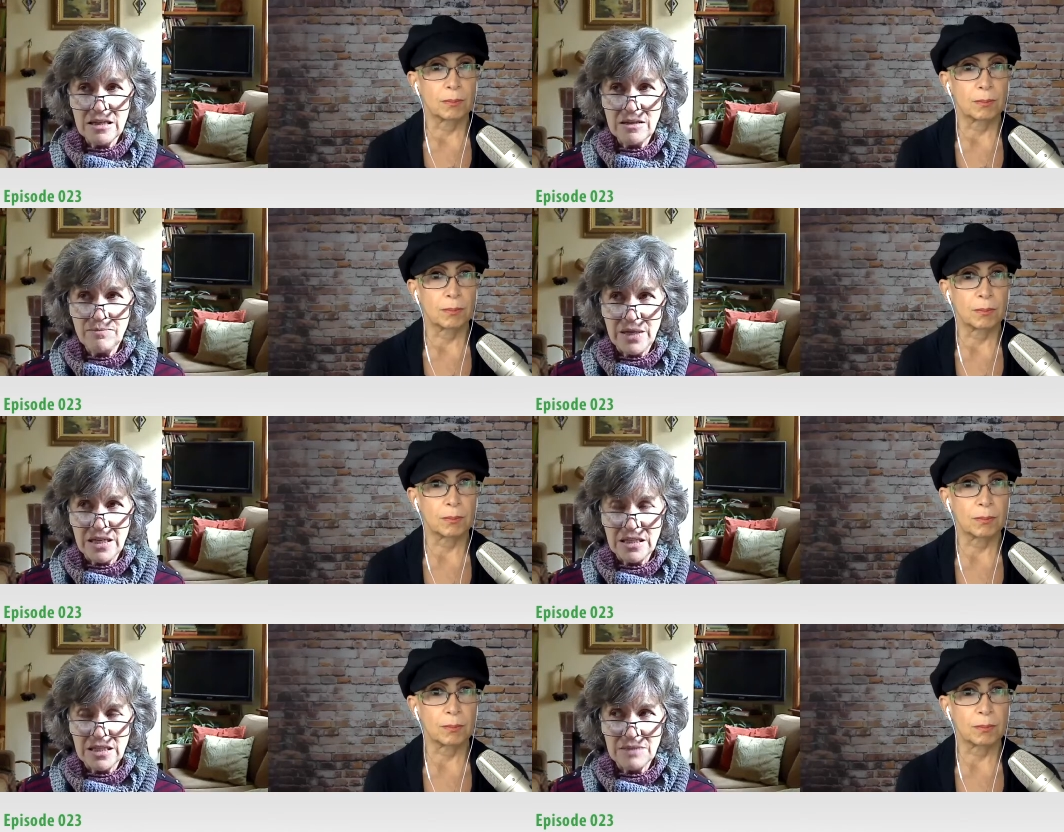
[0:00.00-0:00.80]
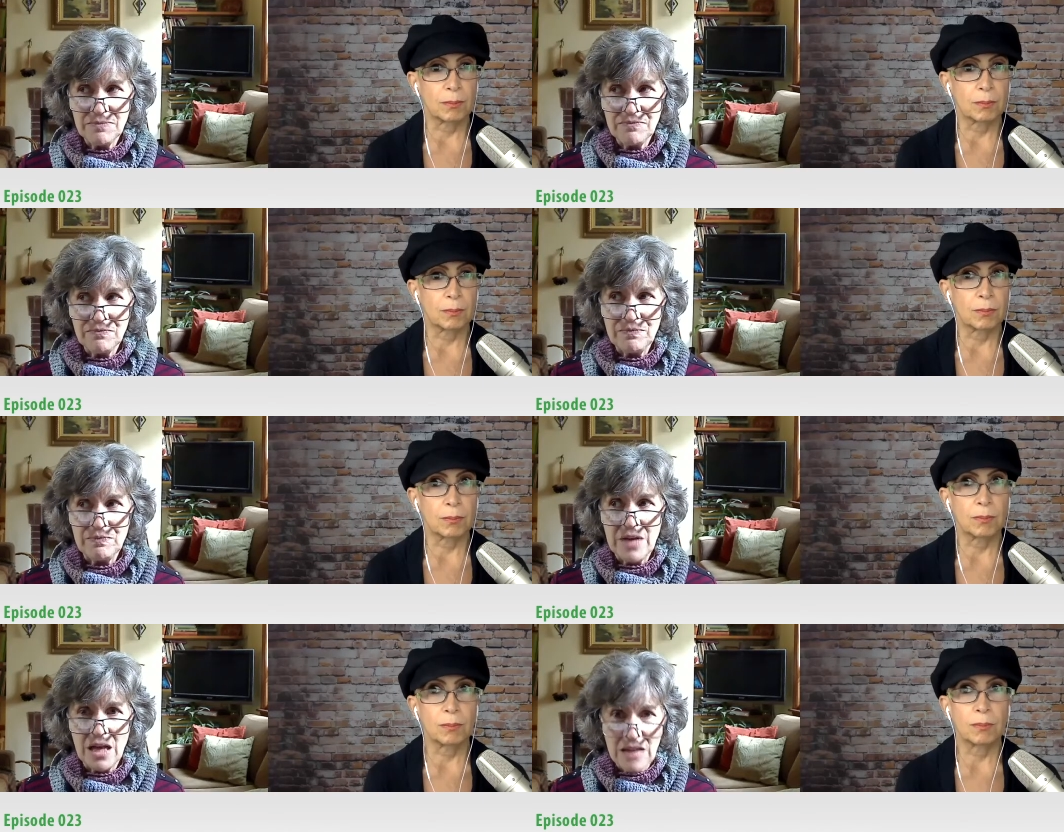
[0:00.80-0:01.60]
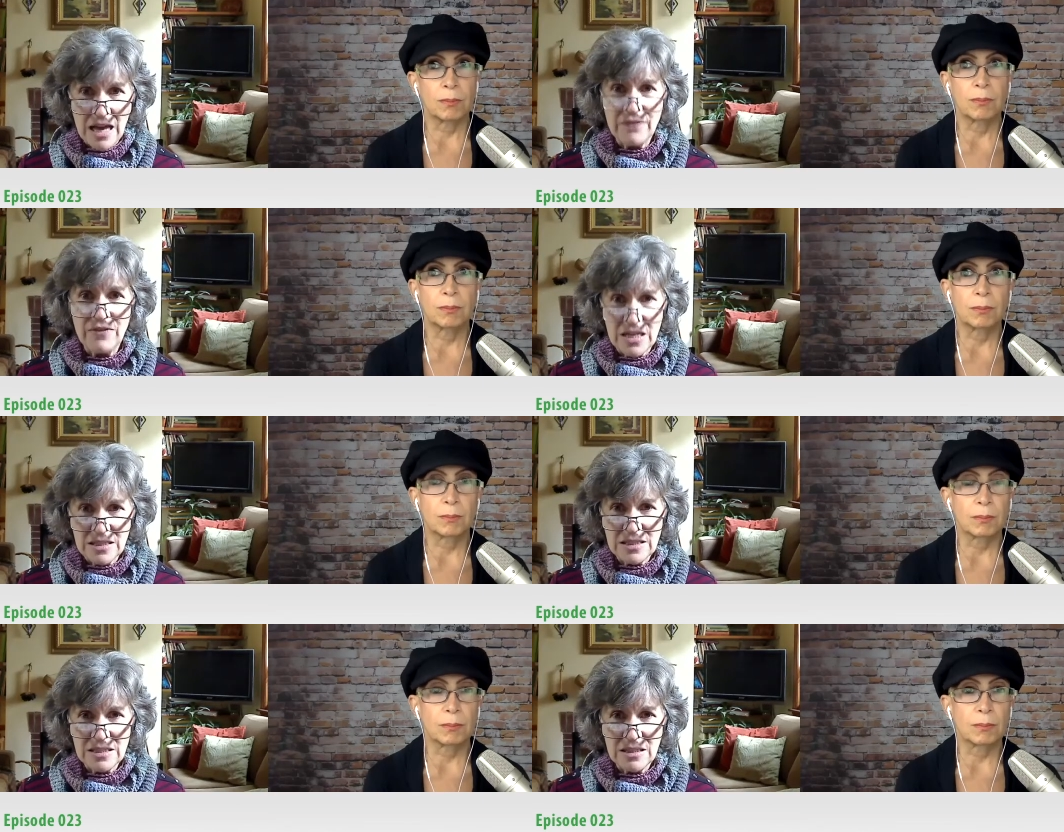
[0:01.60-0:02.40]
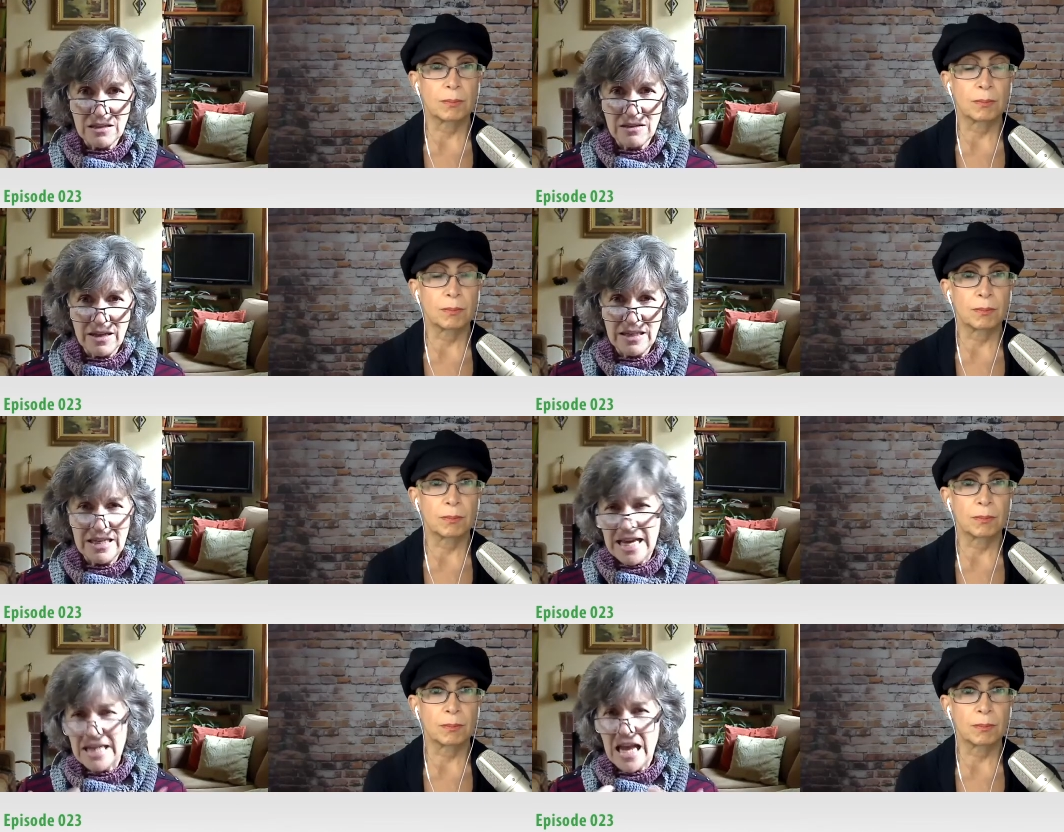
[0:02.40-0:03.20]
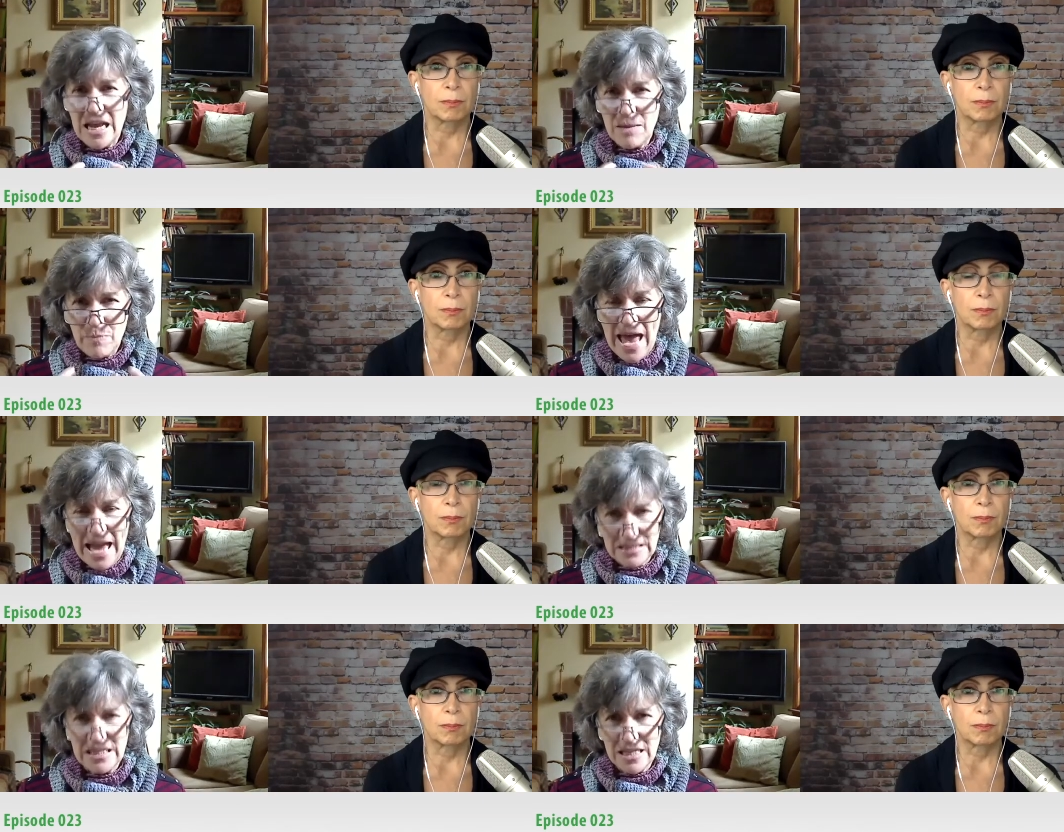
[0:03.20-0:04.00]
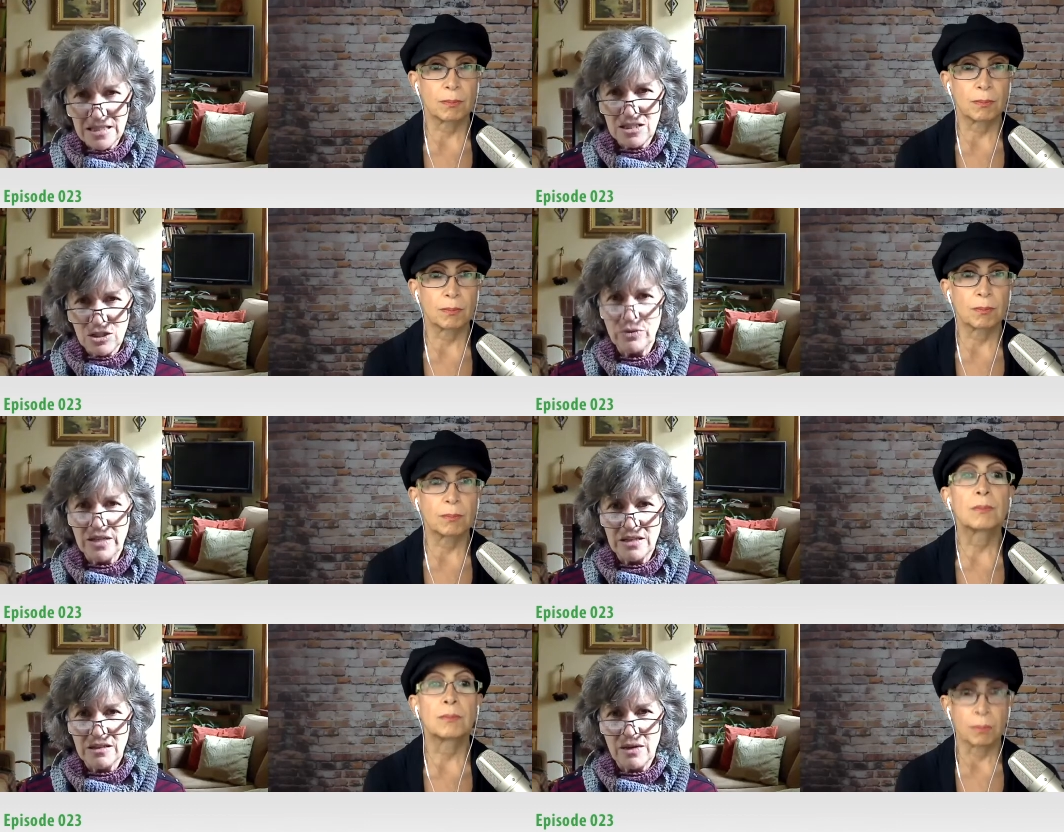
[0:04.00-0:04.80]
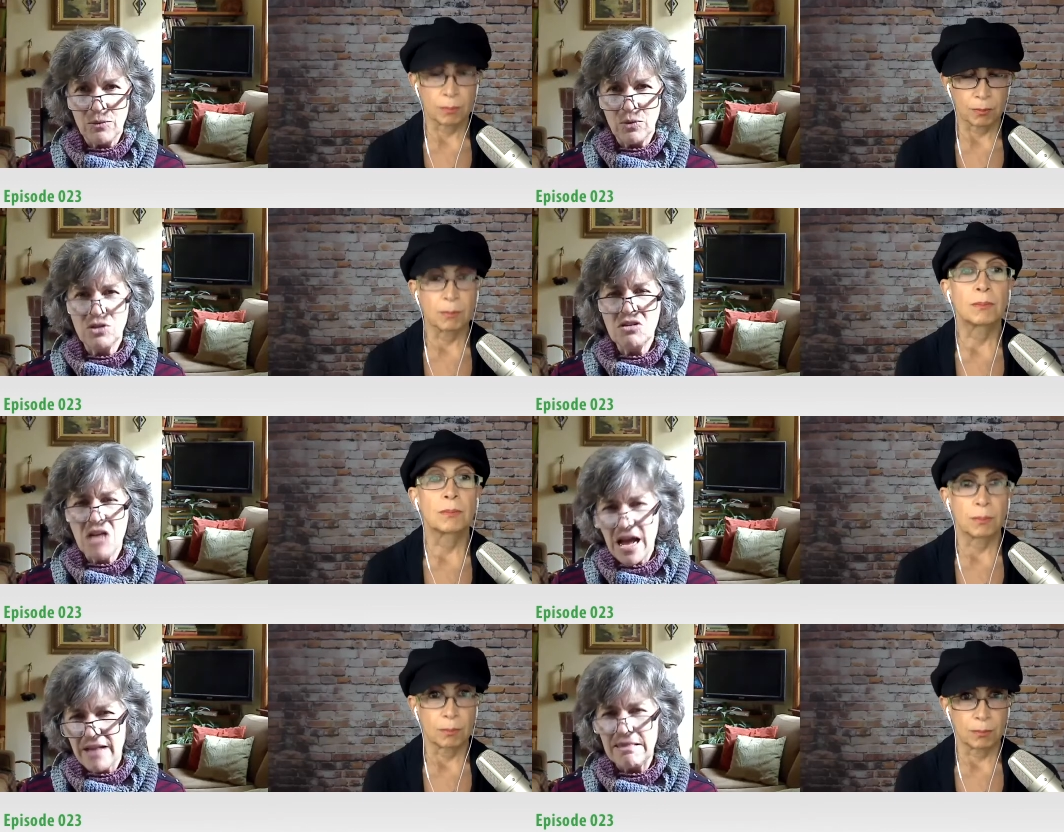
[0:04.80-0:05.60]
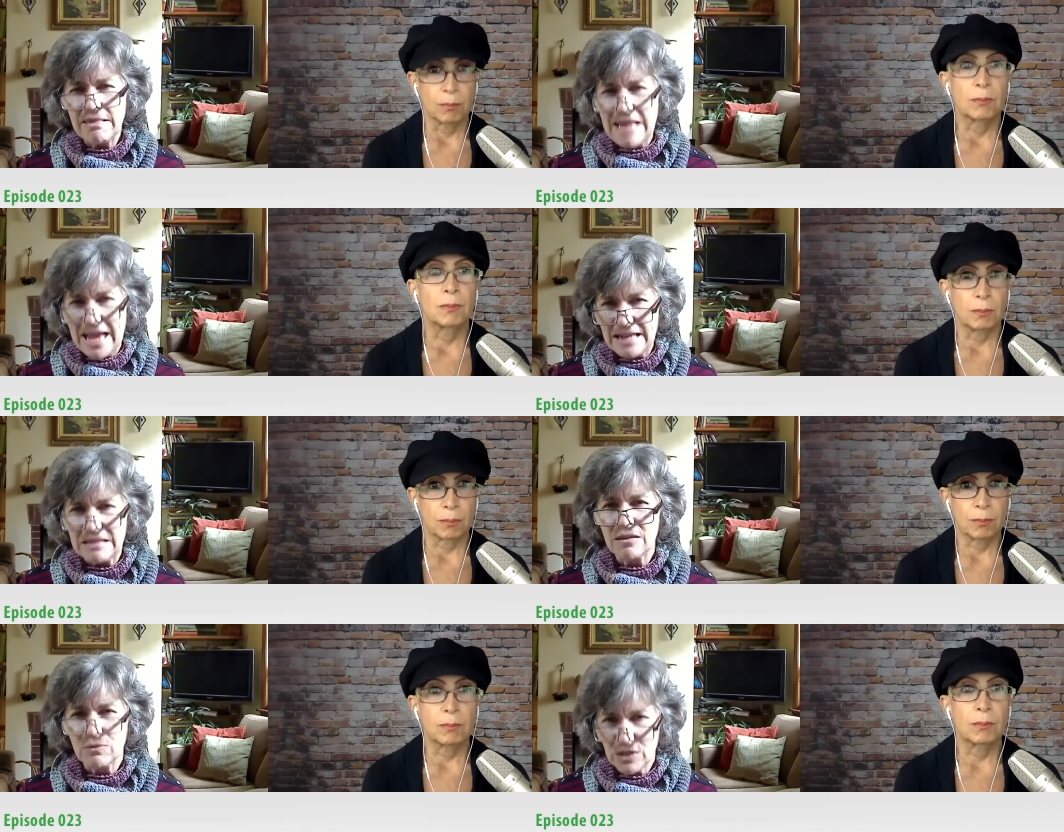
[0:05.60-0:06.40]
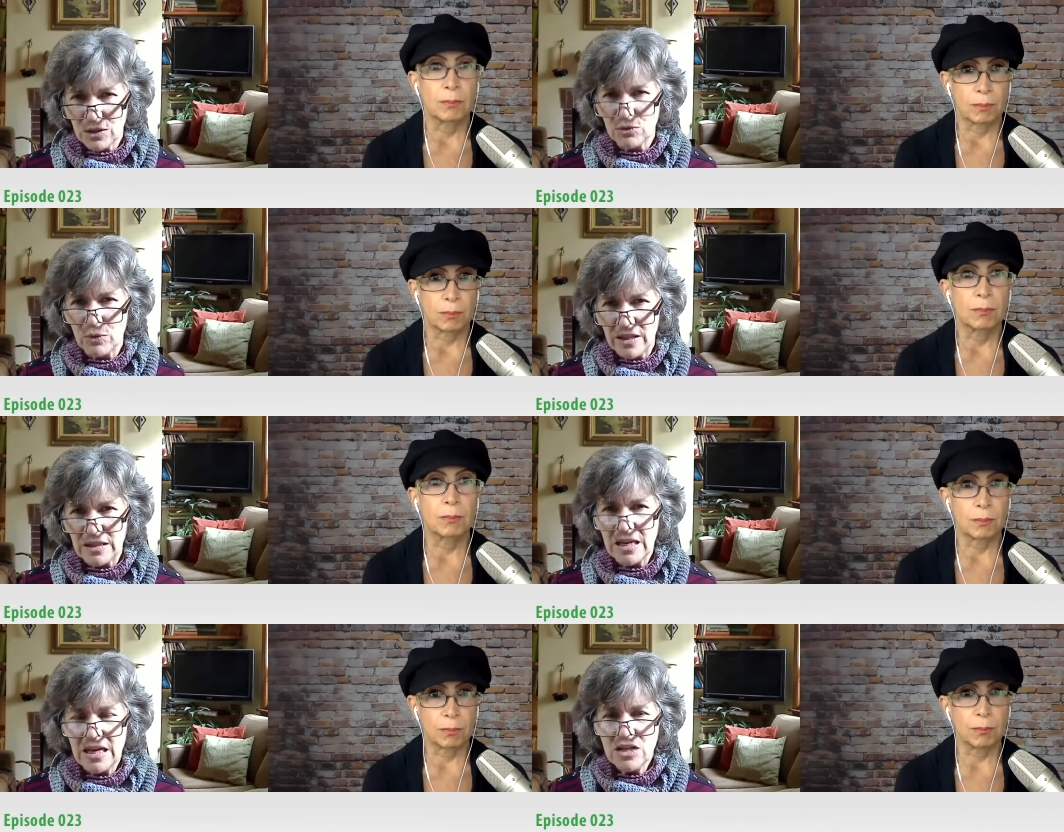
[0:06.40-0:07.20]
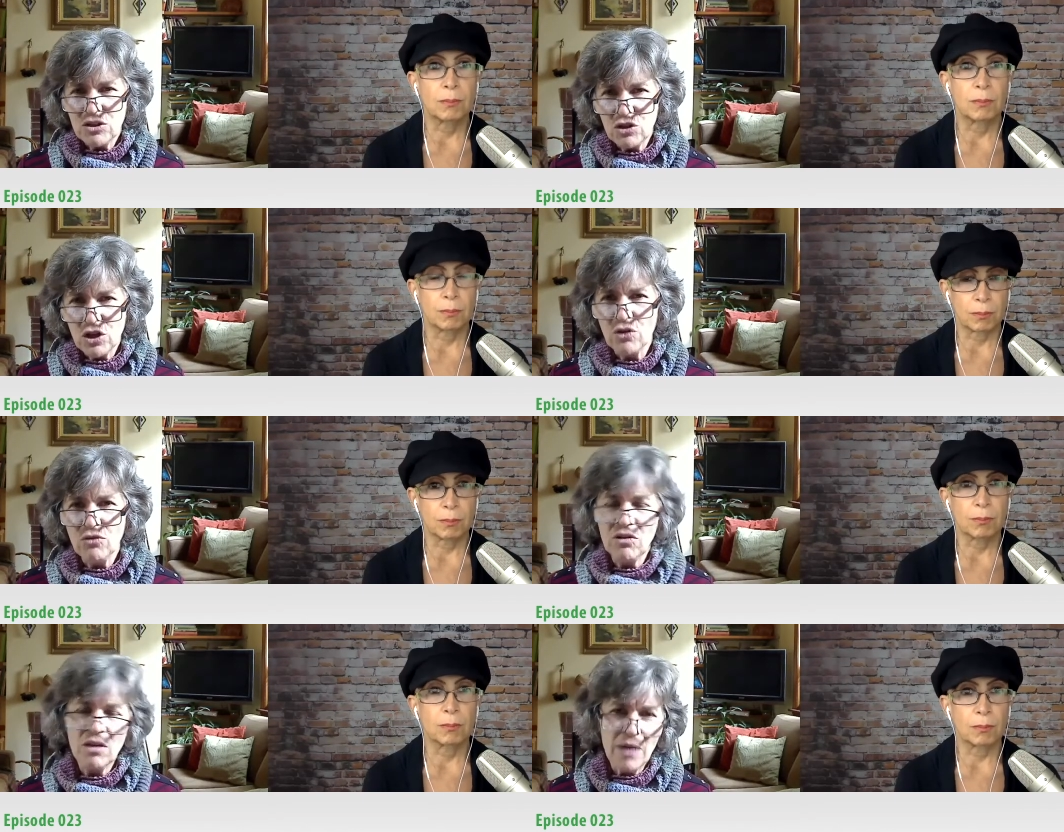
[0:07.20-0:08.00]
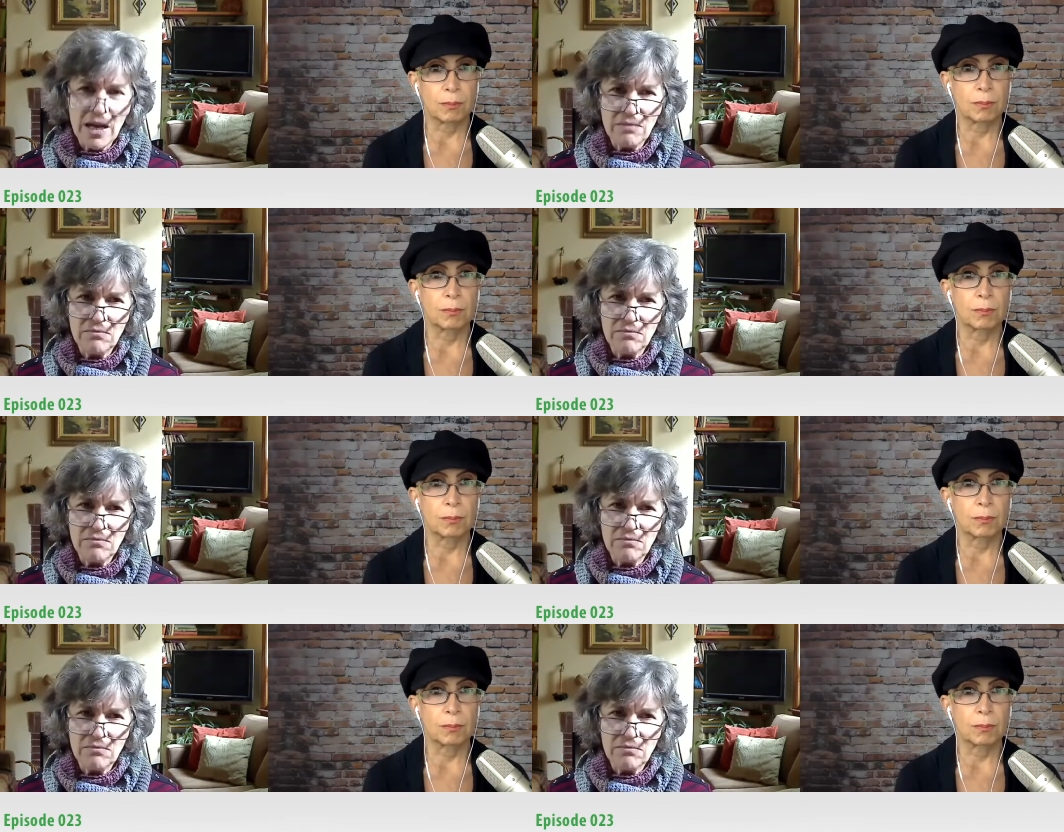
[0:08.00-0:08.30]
Speaker 1: but a lot of us get a back taste to it that we're not that thrilled with. So you might